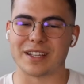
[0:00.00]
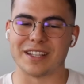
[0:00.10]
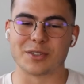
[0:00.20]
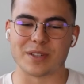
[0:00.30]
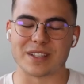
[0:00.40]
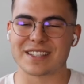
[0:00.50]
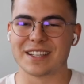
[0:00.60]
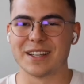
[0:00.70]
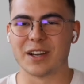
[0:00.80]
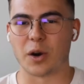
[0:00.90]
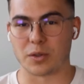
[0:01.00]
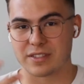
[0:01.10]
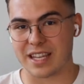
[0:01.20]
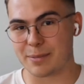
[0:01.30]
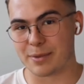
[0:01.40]
interest
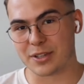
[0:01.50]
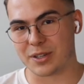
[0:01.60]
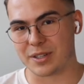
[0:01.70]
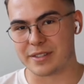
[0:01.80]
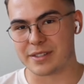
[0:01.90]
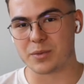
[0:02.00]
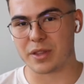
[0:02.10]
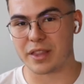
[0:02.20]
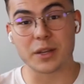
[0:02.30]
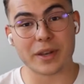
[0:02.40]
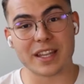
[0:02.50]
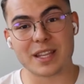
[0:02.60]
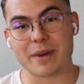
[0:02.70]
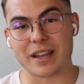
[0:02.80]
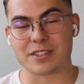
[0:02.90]
on stable coins with
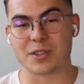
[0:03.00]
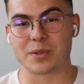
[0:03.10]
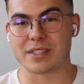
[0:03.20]
liquidity mining. So